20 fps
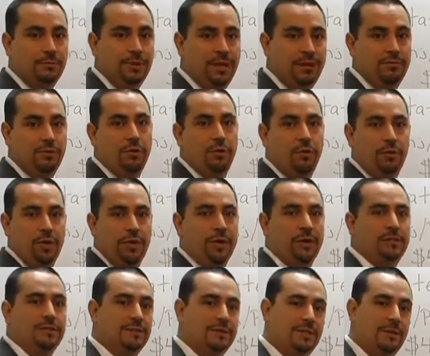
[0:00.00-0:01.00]
Even though
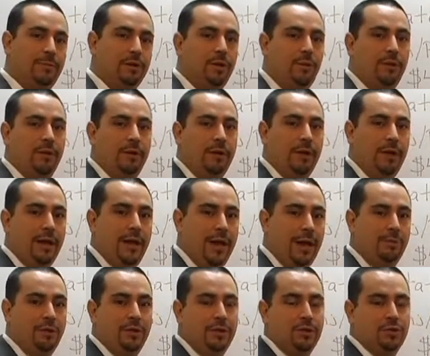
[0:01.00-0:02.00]
the typical
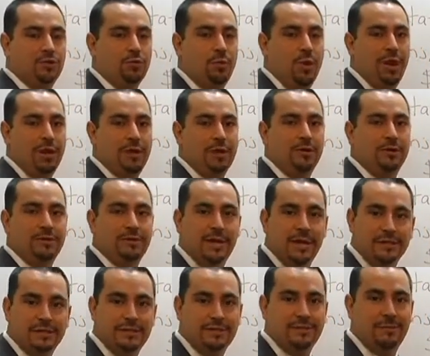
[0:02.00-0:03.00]
ambulance ride here in
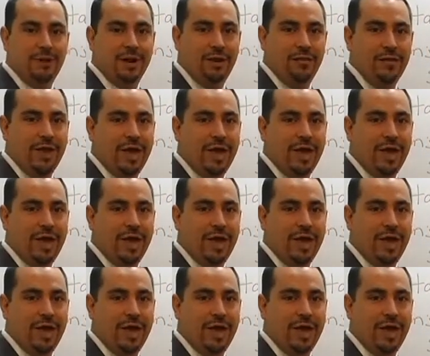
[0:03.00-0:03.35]
Texas is about